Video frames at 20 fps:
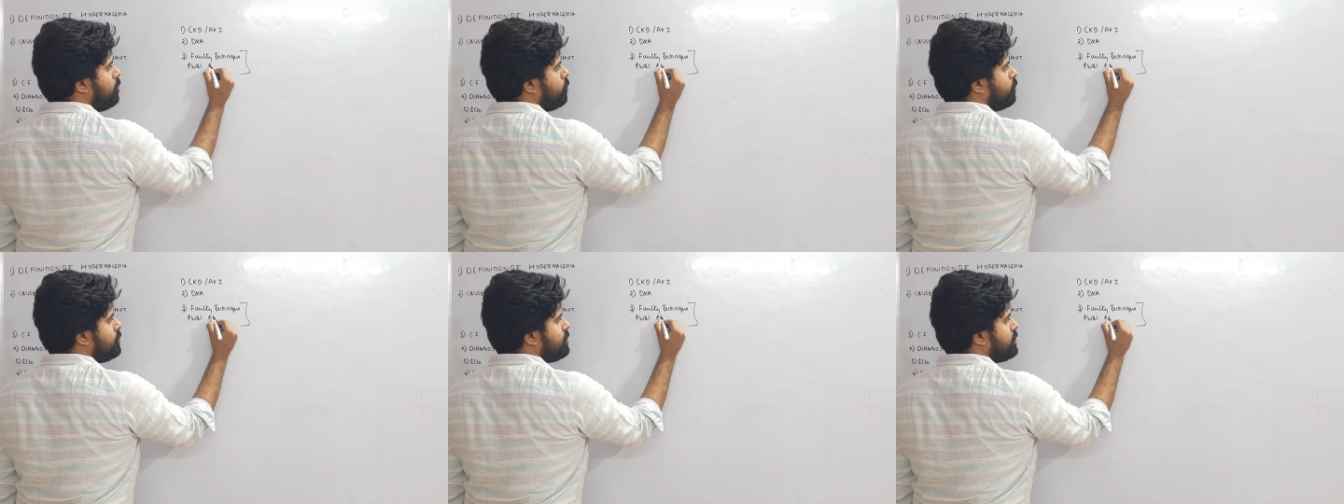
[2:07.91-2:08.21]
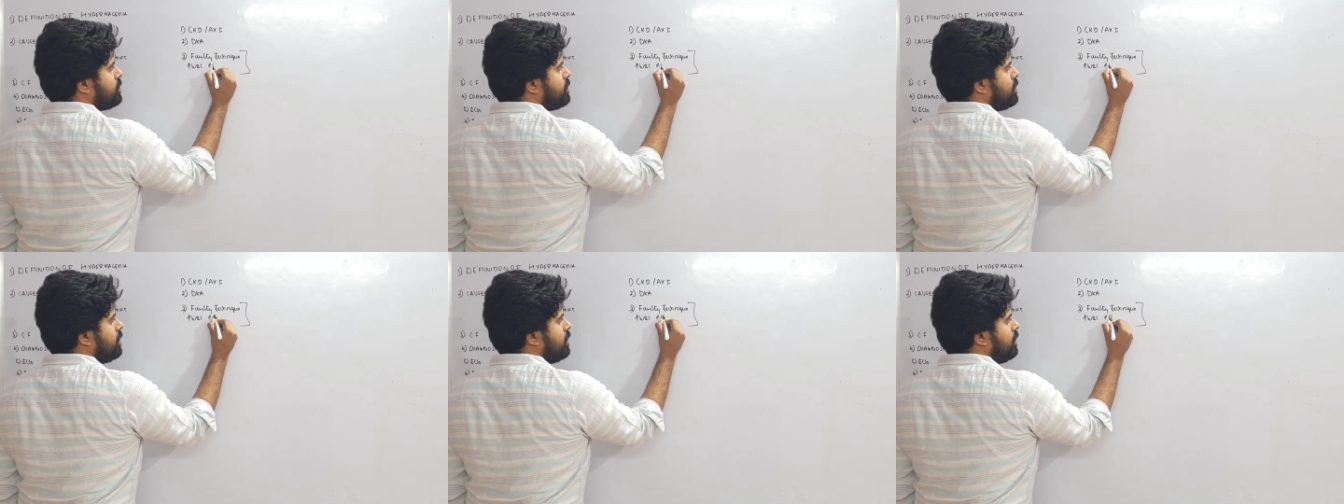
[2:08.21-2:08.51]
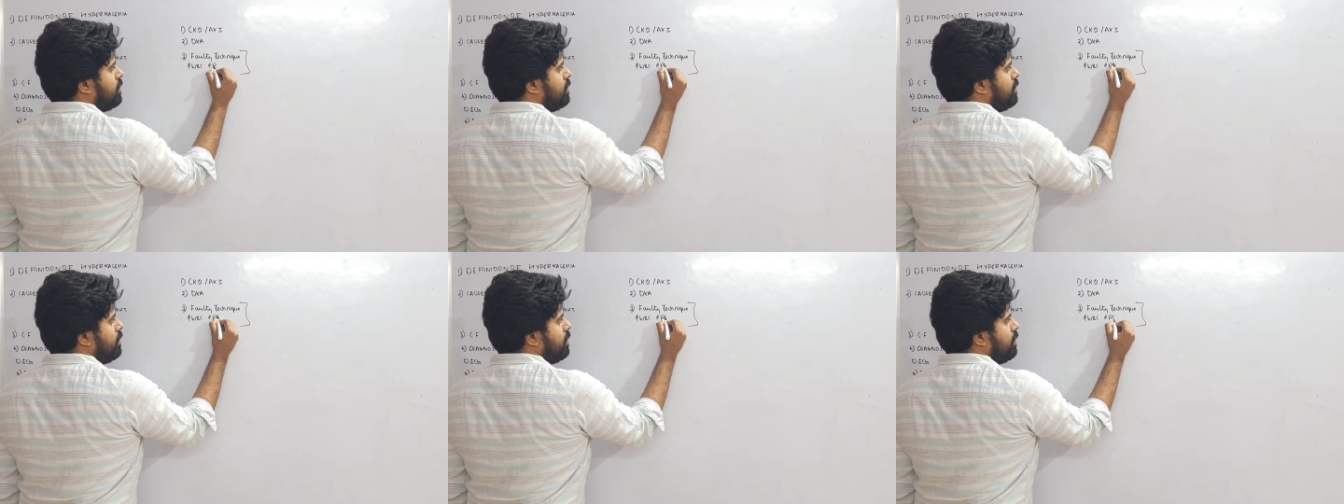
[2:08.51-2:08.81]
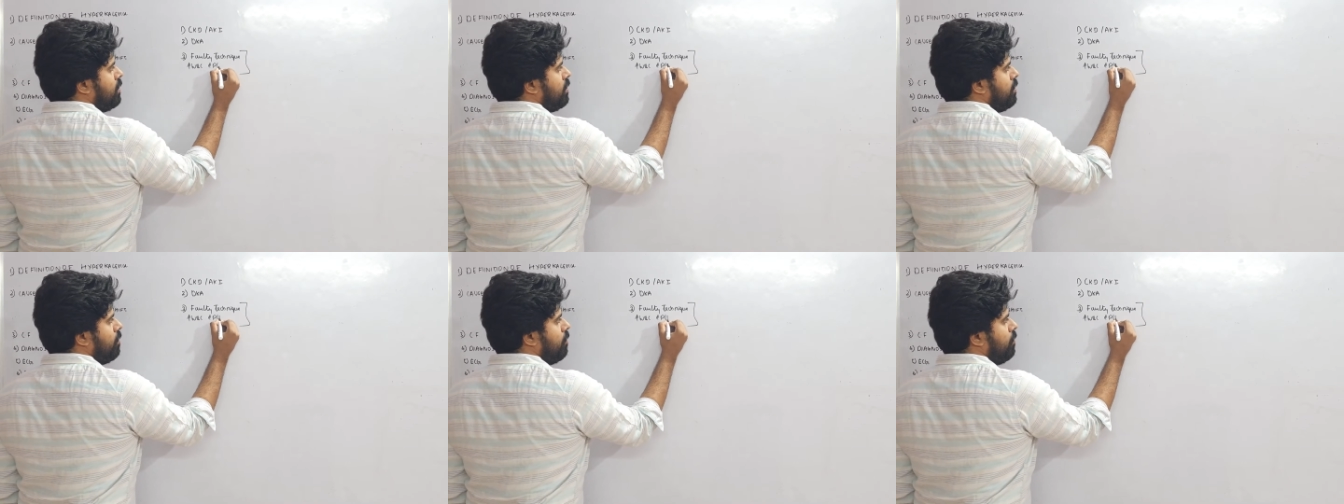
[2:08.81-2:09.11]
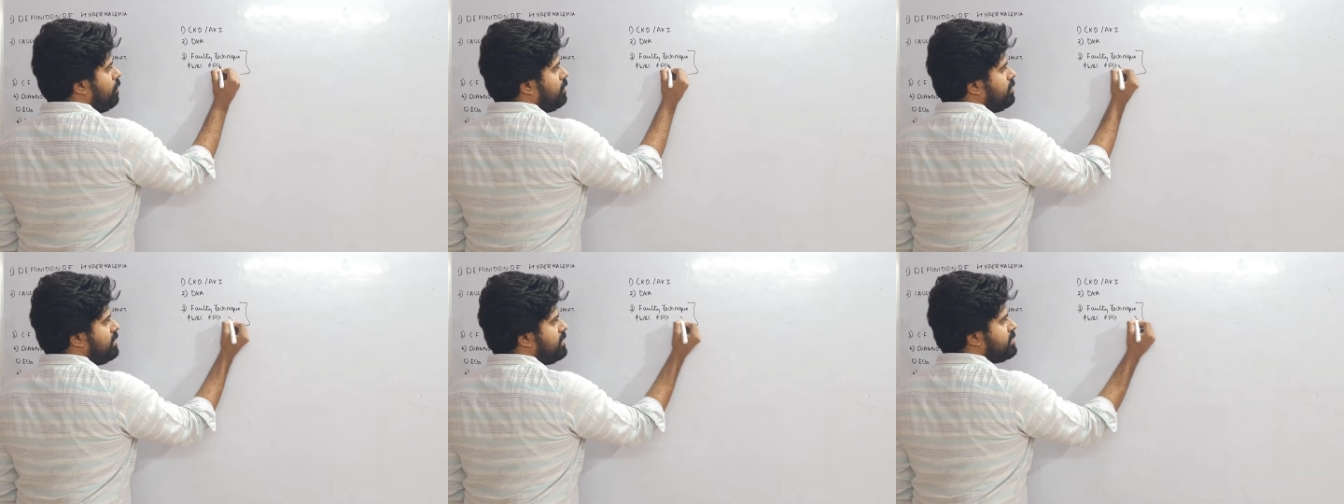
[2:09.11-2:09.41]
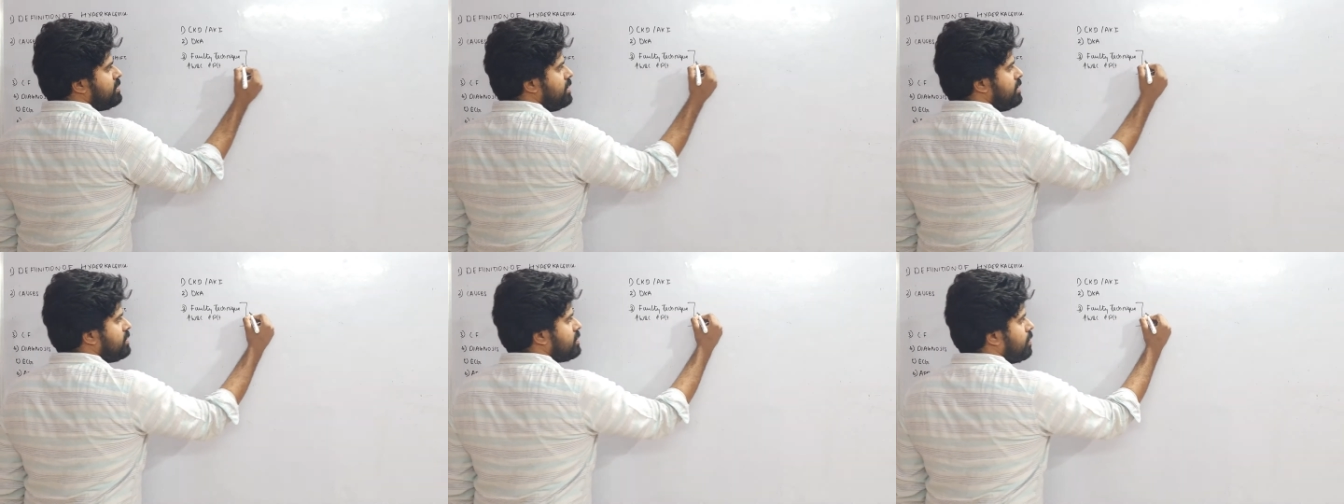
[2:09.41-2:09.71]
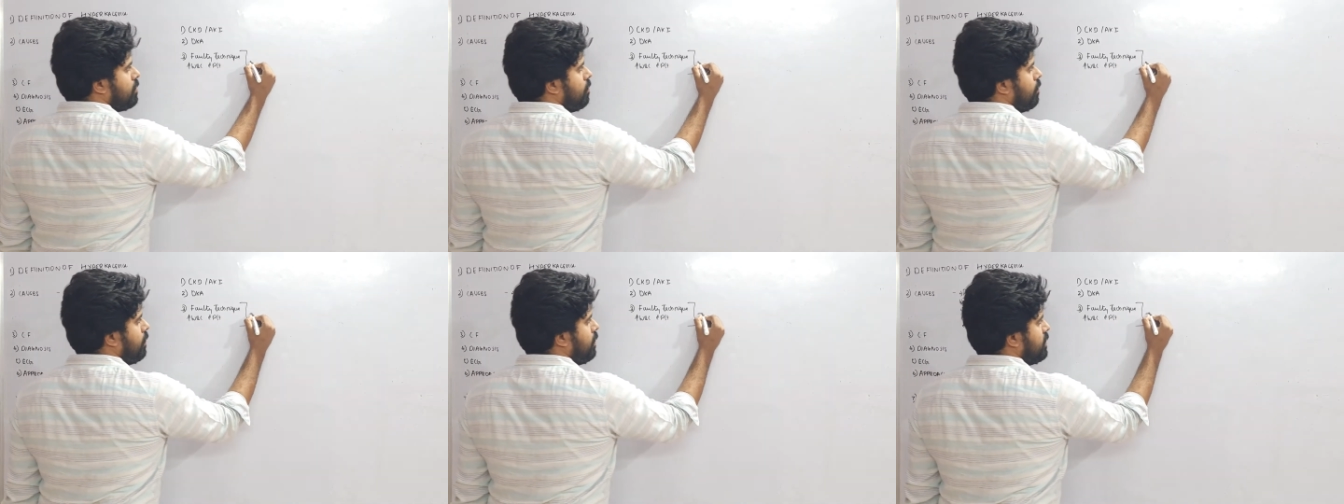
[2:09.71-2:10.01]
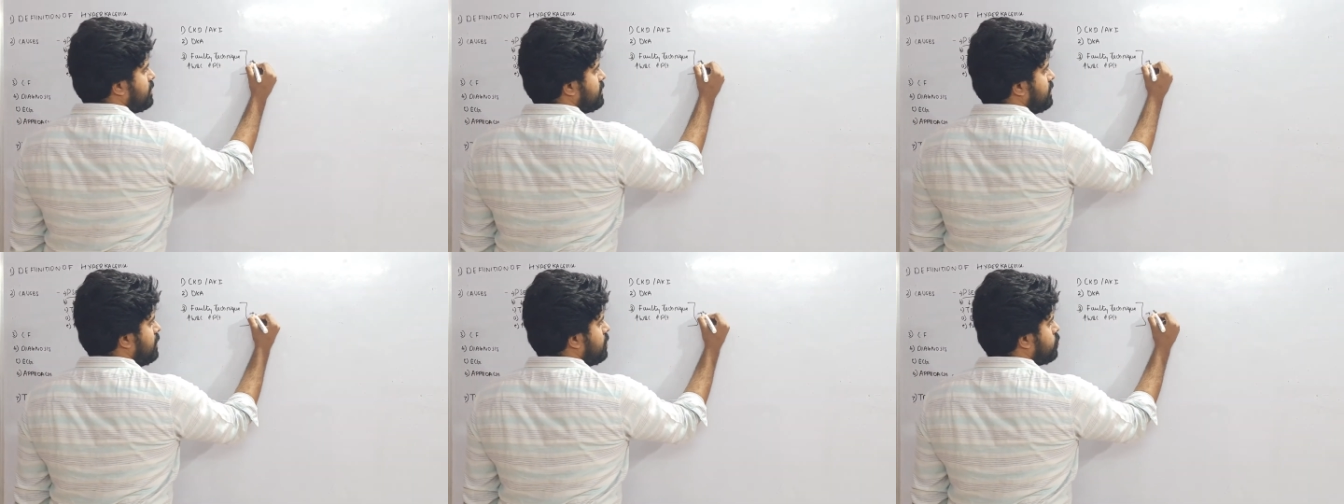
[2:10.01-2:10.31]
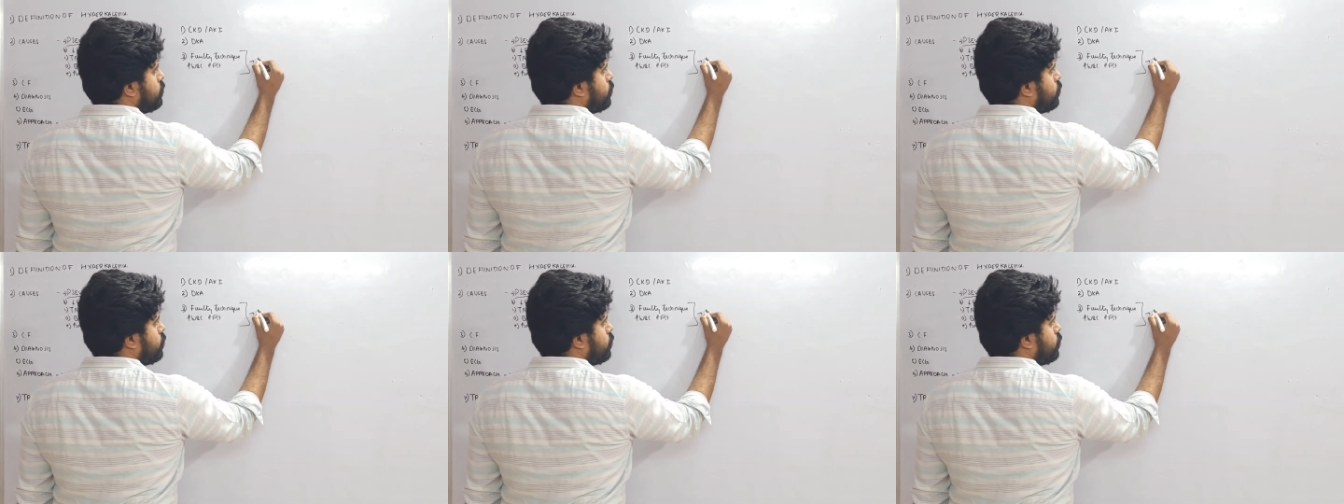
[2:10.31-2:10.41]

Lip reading: counts. All these things are called as the